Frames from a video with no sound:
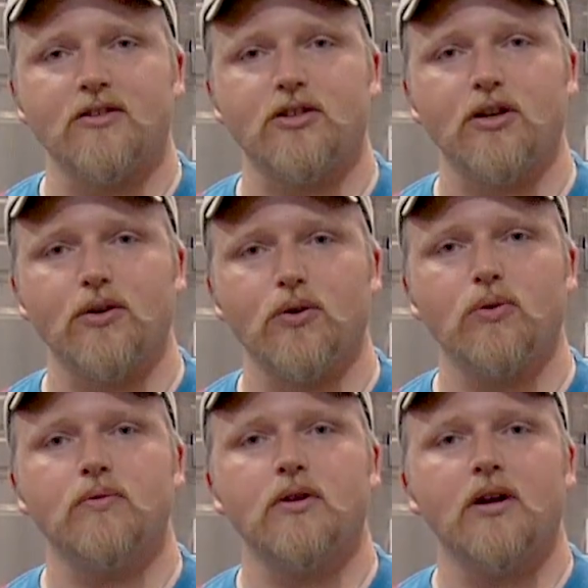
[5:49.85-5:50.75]
And
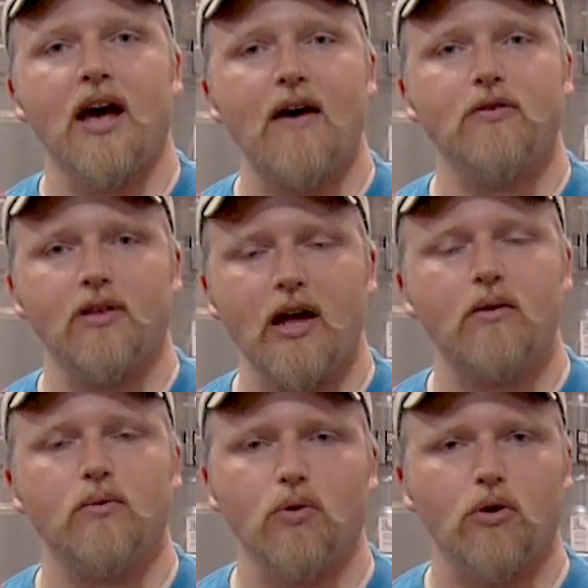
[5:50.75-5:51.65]
so after
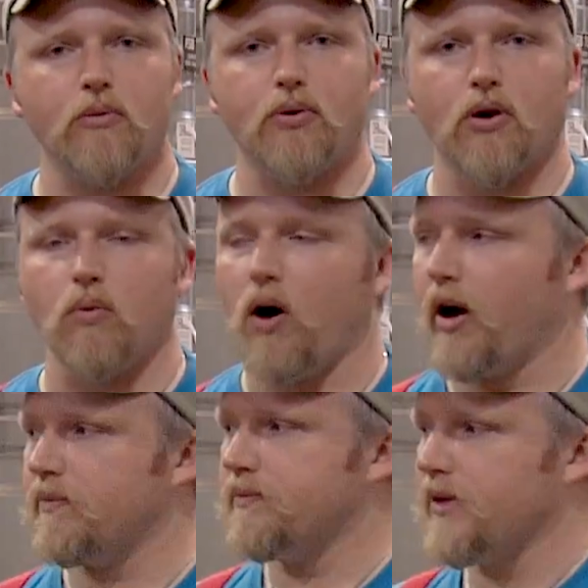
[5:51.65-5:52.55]
that, we're going to put our
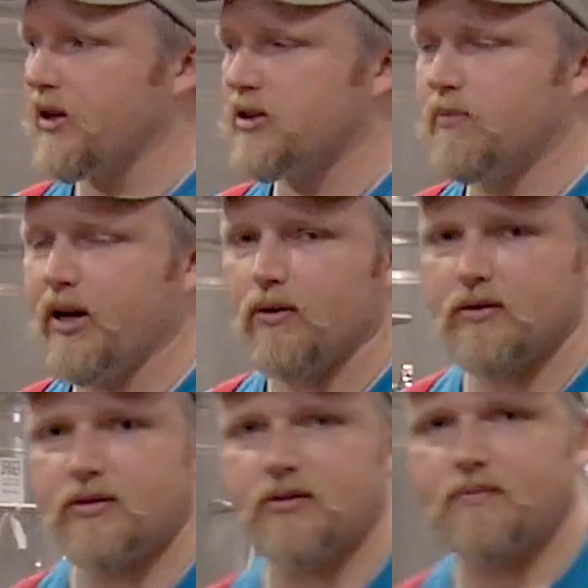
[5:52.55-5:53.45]
wine into
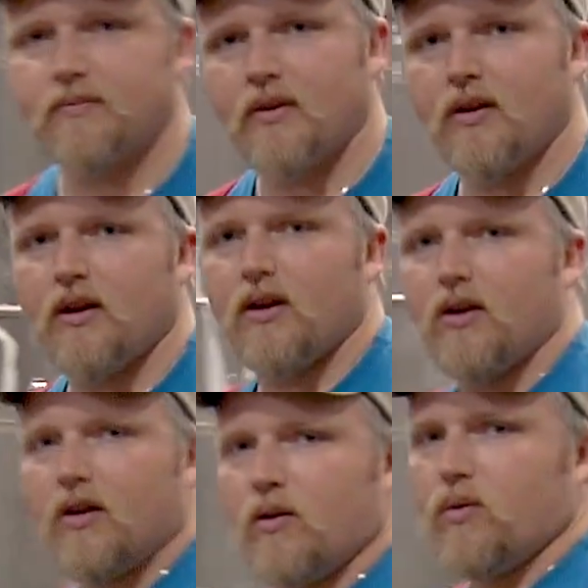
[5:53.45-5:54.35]
barrels.
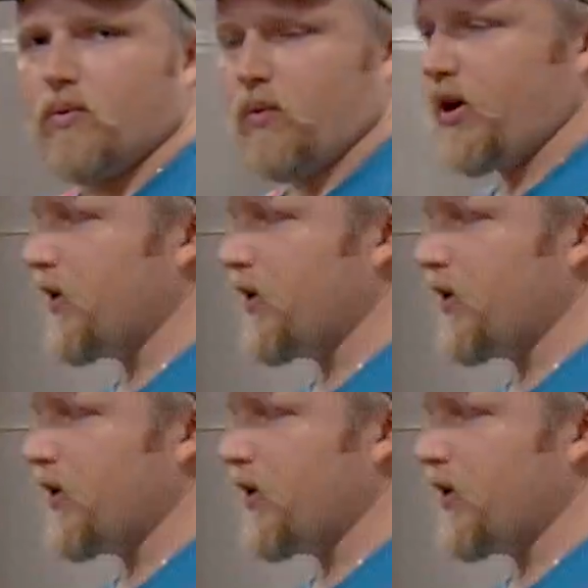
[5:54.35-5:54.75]
We